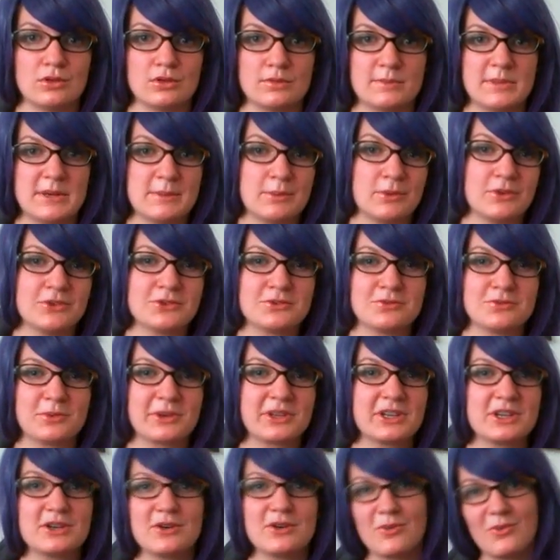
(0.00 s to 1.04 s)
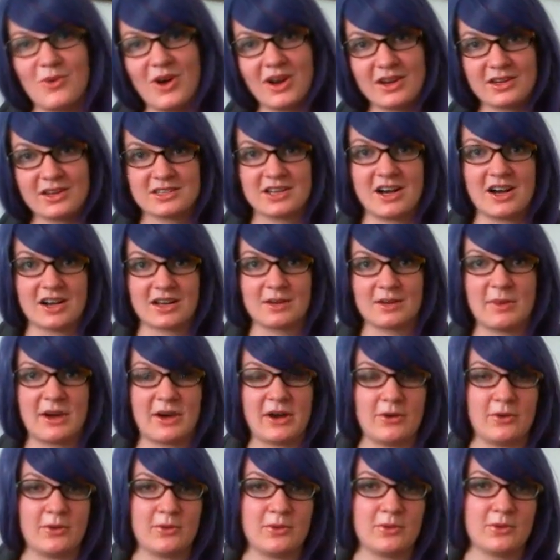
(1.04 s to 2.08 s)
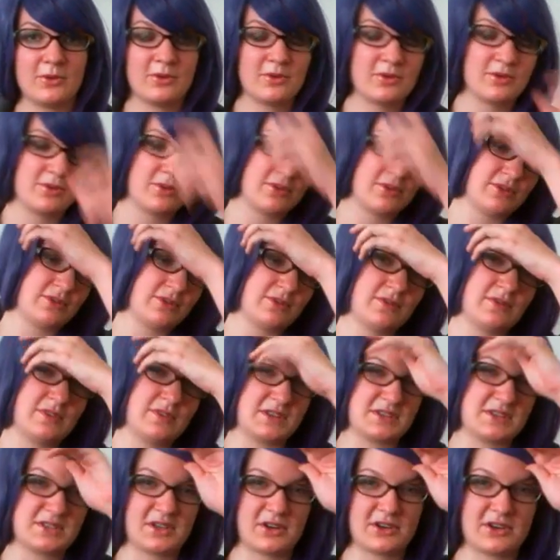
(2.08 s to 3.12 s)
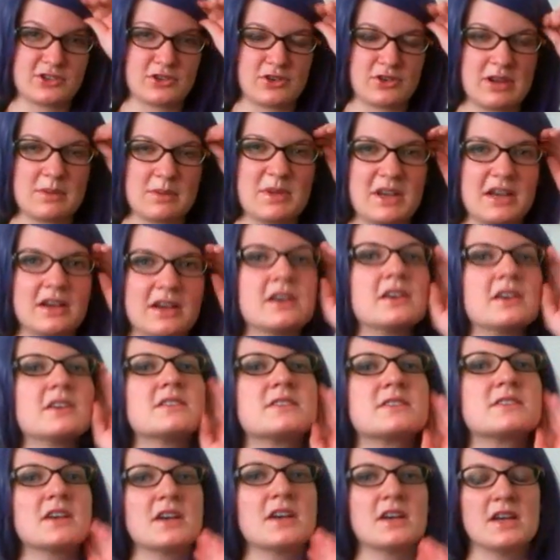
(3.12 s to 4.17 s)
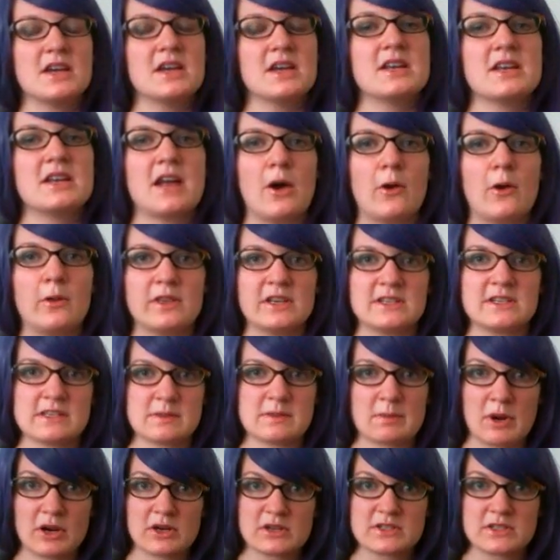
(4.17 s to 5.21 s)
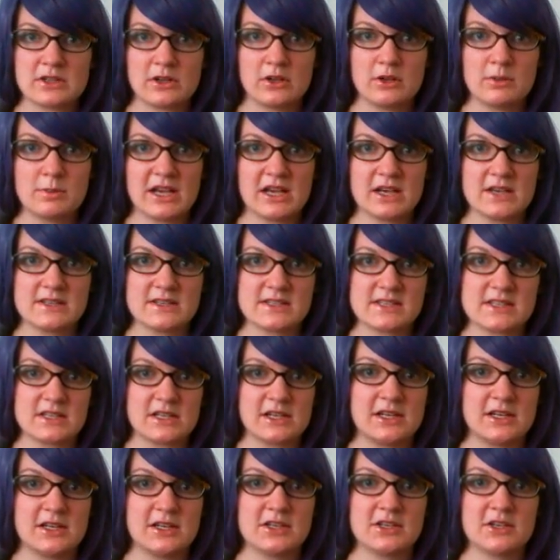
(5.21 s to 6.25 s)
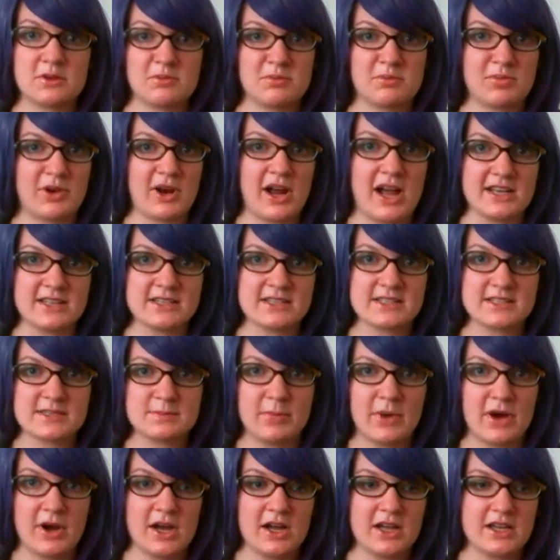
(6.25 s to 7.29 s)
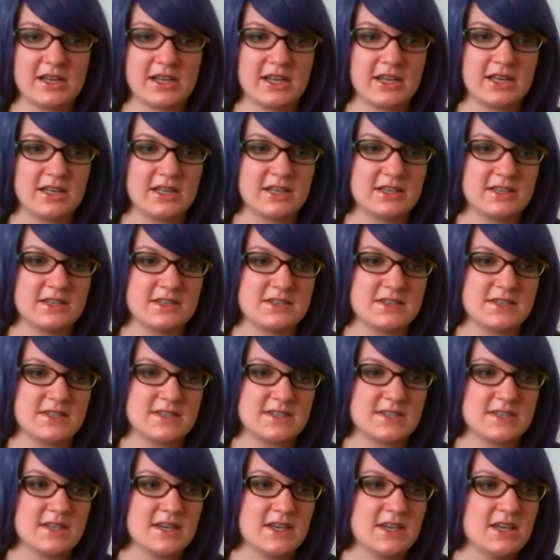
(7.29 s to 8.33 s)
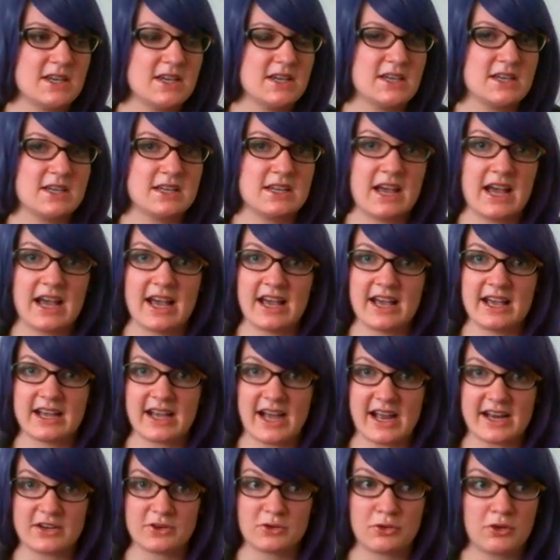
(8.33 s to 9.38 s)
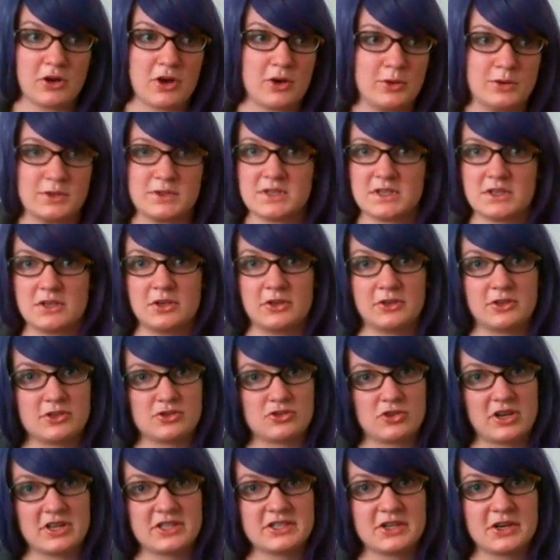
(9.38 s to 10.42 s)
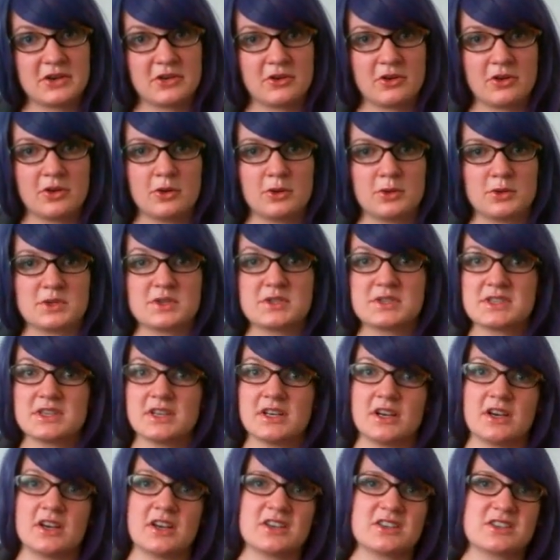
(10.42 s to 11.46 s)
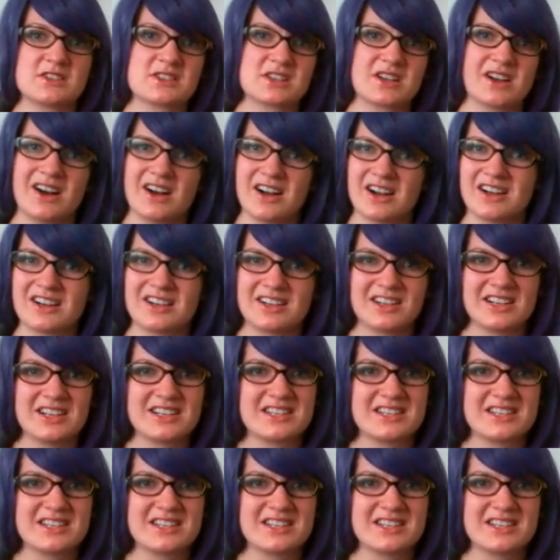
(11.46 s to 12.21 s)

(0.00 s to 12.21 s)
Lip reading: people really don't want to talk about this surgery because not only is it personal because it's on your breast, but it is kind of gross. The drains are gross. The scar